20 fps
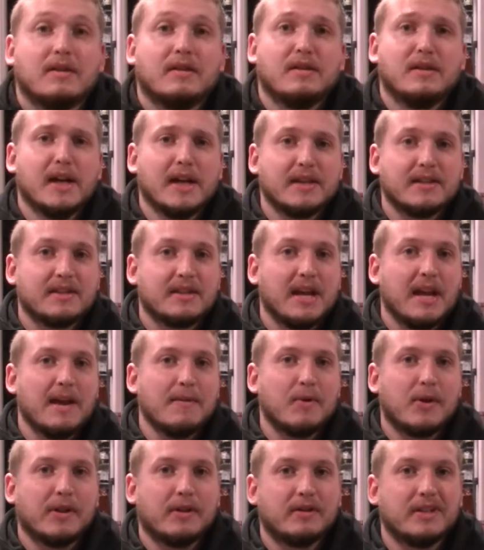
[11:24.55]
Next
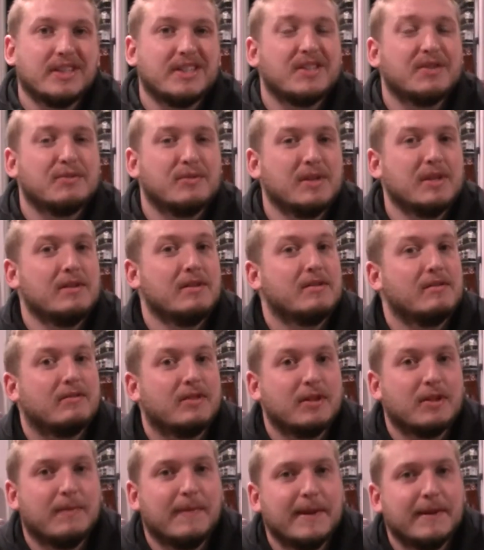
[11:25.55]
game on the list, this was a
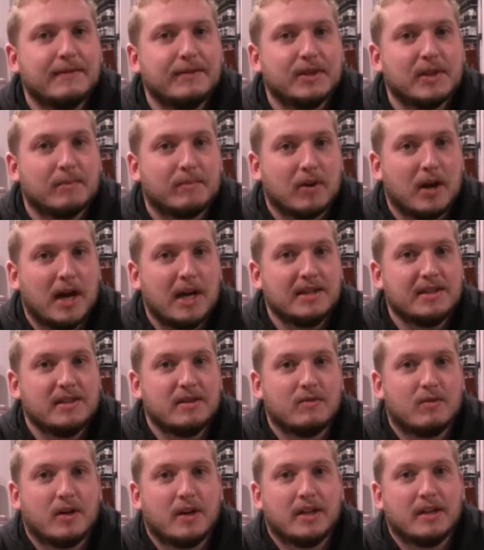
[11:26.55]
little bit of a
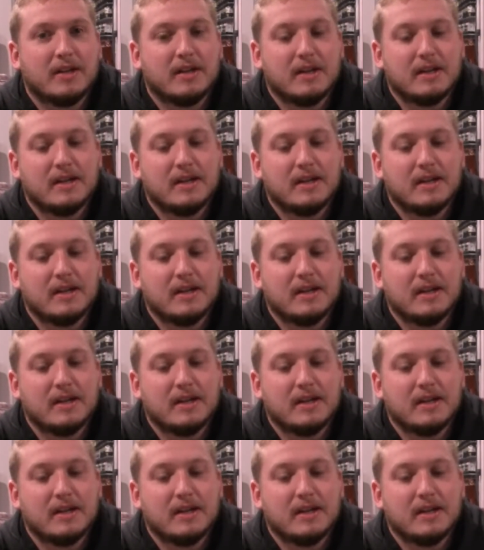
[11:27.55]
surprising one.